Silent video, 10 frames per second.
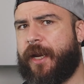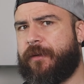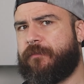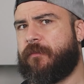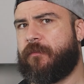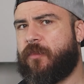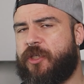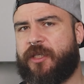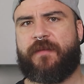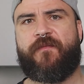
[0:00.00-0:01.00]
and
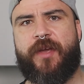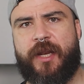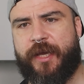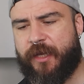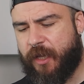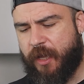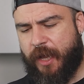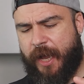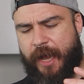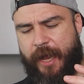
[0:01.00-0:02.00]
just filling
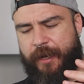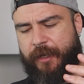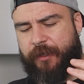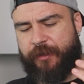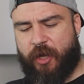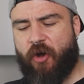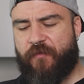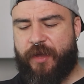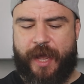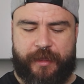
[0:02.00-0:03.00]
the
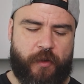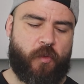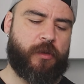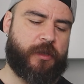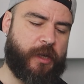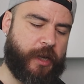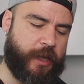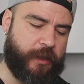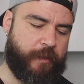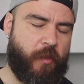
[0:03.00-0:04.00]
coffee and the water
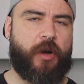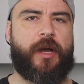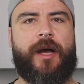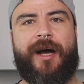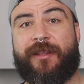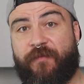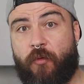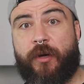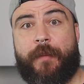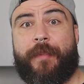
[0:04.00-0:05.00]
in the mocha at
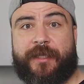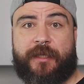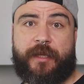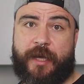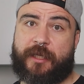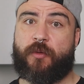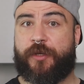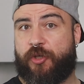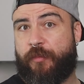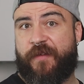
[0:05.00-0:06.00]
full capacity as we
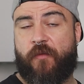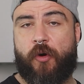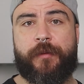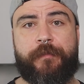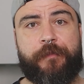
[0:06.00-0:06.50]
saw before,